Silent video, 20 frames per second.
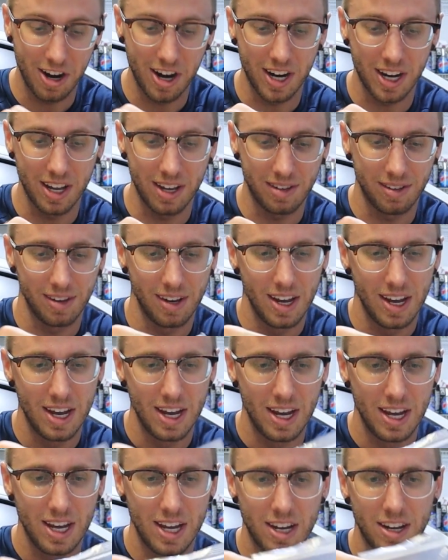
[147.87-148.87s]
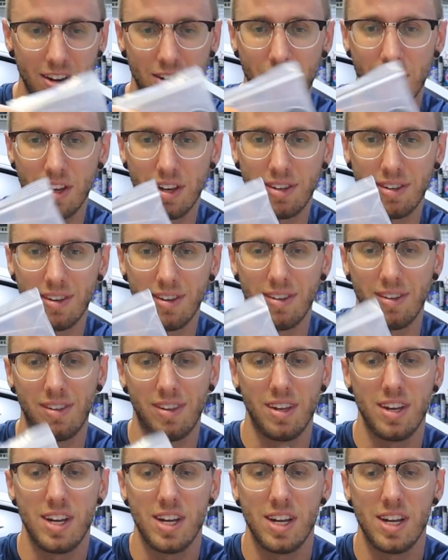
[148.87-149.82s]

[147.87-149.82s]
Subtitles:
I guess. Now this is